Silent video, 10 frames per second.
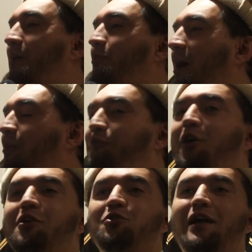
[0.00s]
how, how
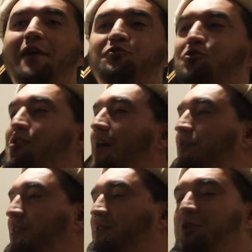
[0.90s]
far do you have to
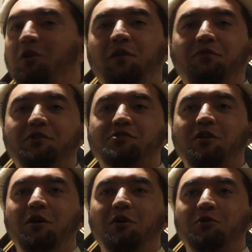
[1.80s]
travel in the
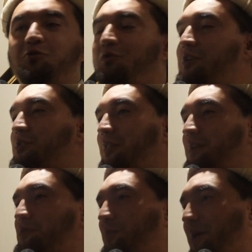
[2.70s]
universe to reach
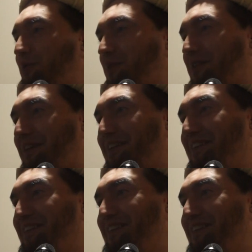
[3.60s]
Allah subhanahu wa ta'ala?